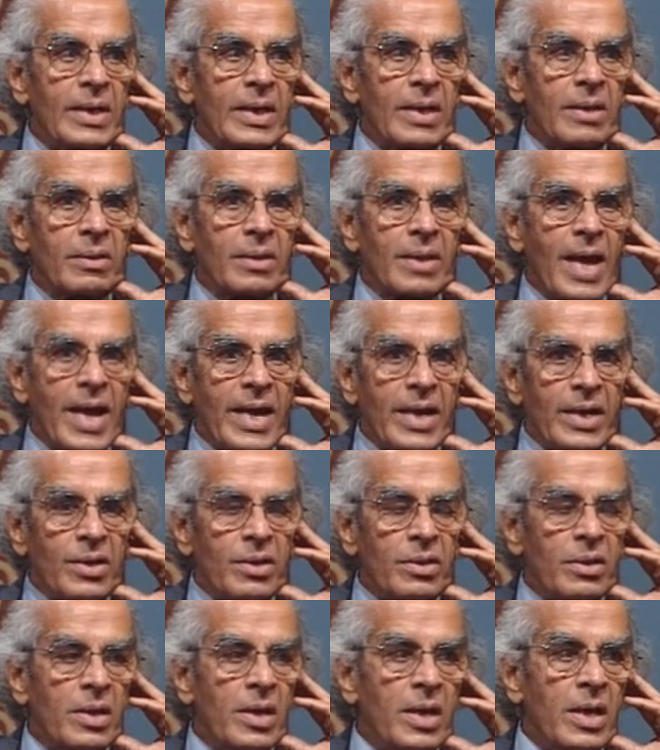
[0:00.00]

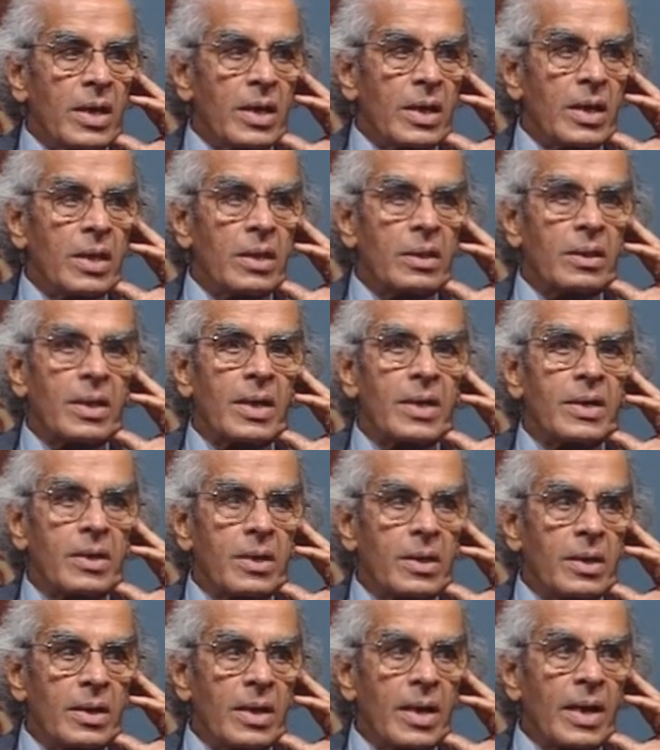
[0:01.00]
science is
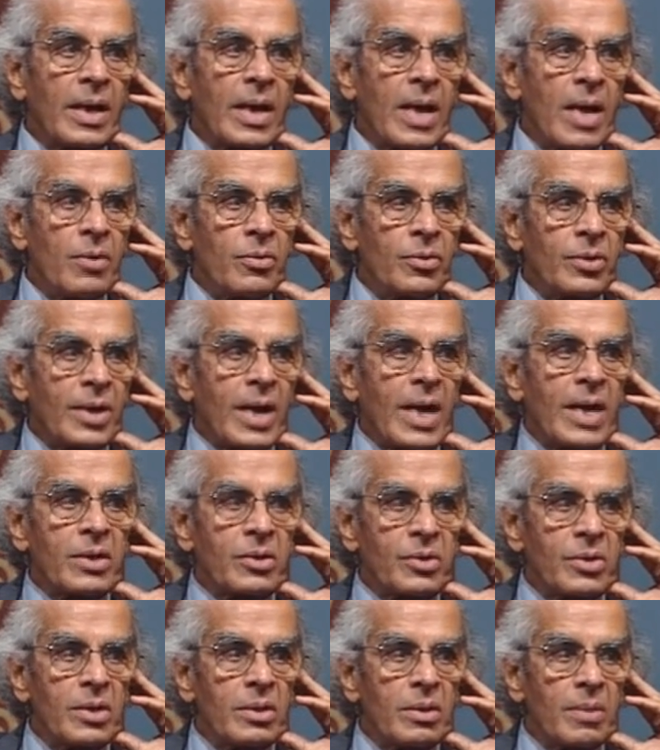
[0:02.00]
centered around
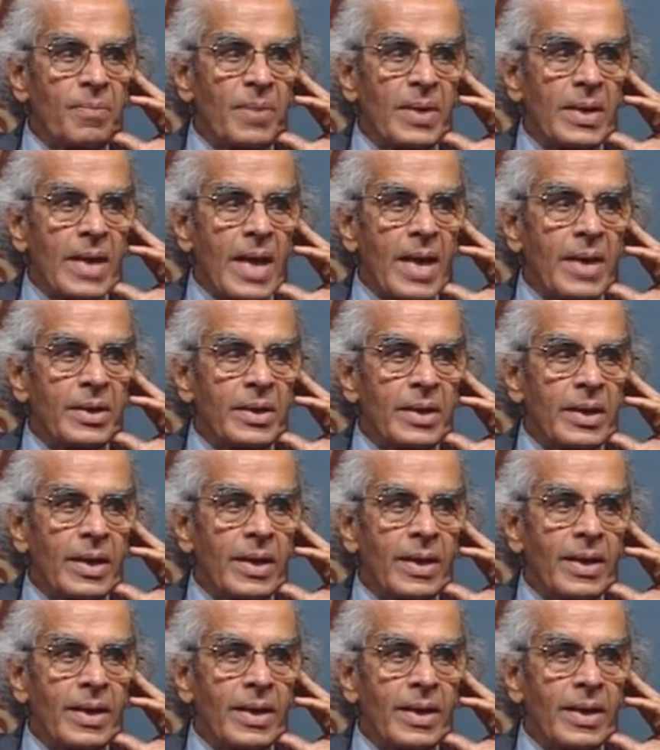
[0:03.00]
transdisciplinarity.